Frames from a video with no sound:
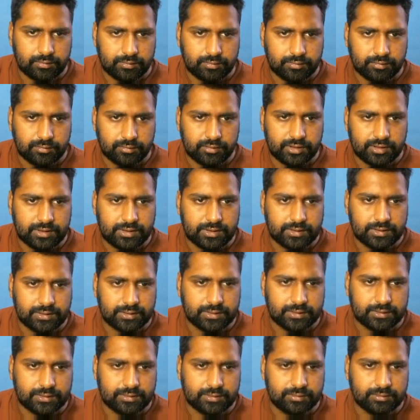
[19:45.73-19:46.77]
with
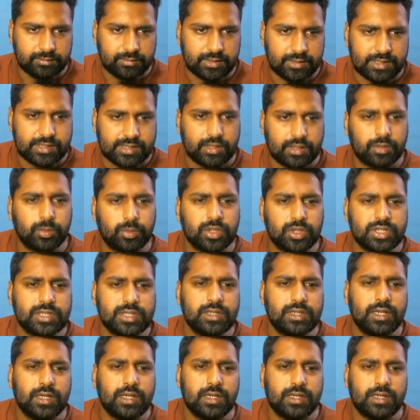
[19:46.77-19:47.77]
this conversion,